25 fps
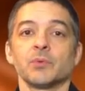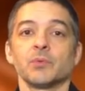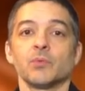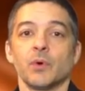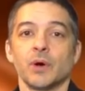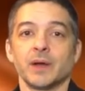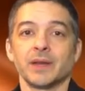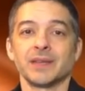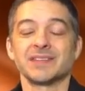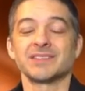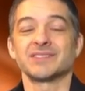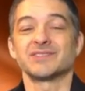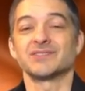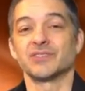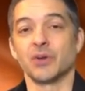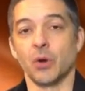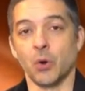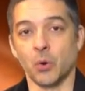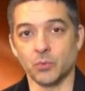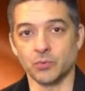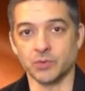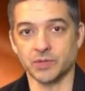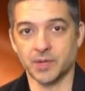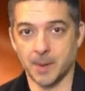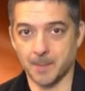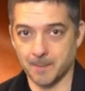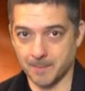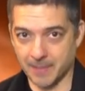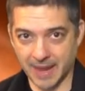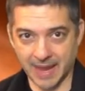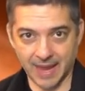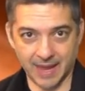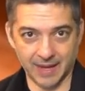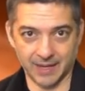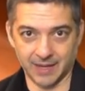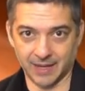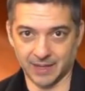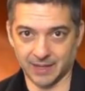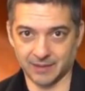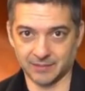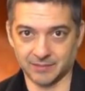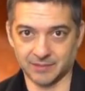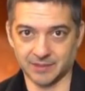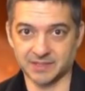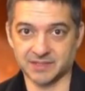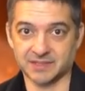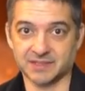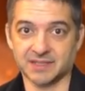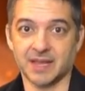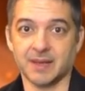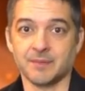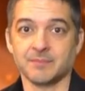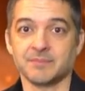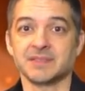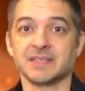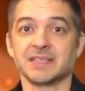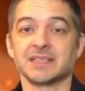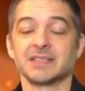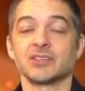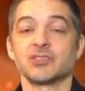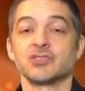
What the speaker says: 1 is don't panic. It's tempting